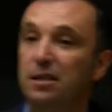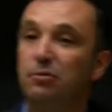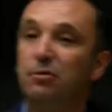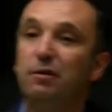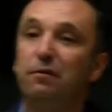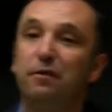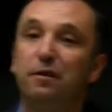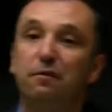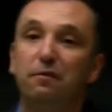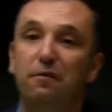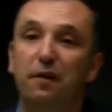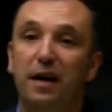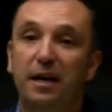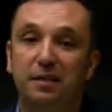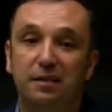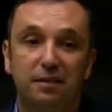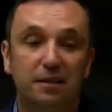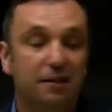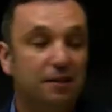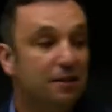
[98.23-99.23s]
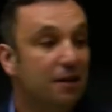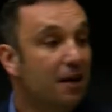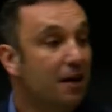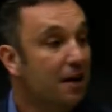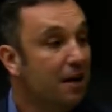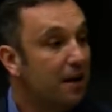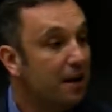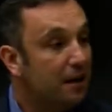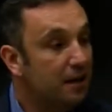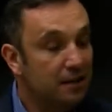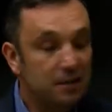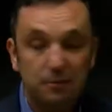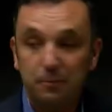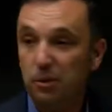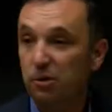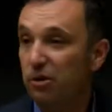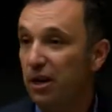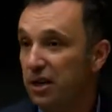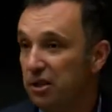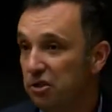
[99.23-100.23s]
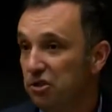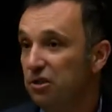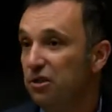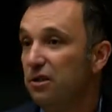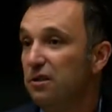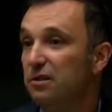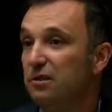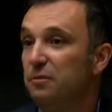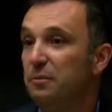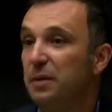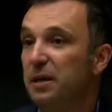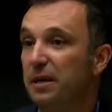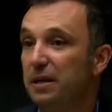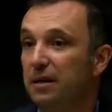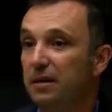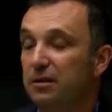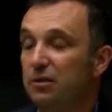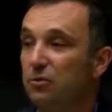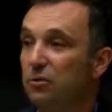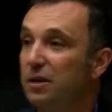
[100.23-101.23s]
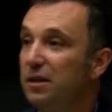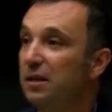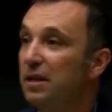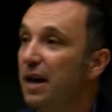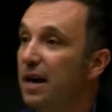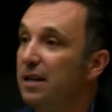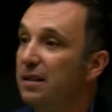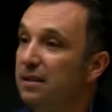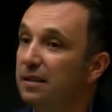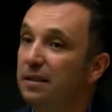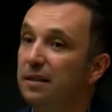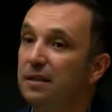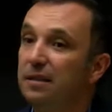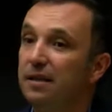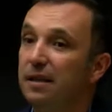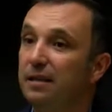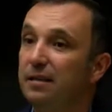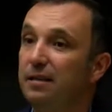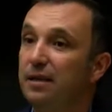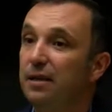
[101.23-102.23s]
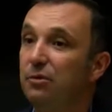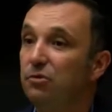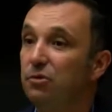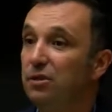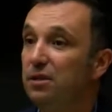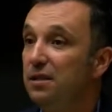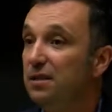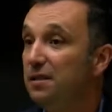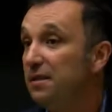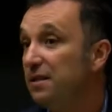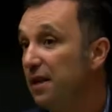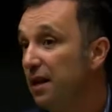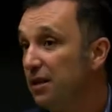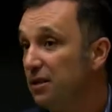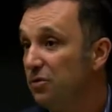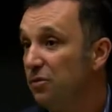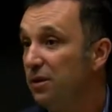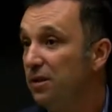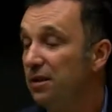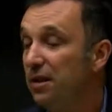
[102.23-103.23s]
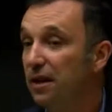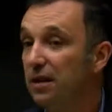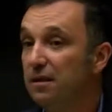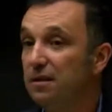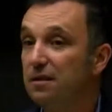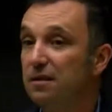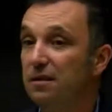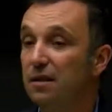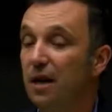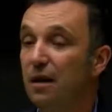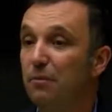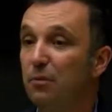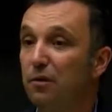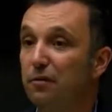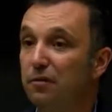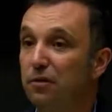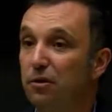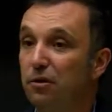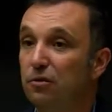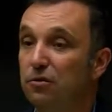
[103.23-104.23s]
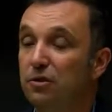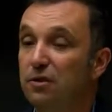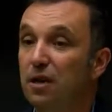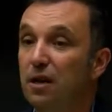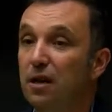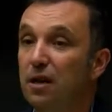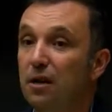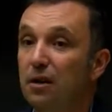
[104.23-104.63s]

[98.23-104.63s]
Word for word: And we've invited inspirational speakers with the idea that they would discuss with us some of those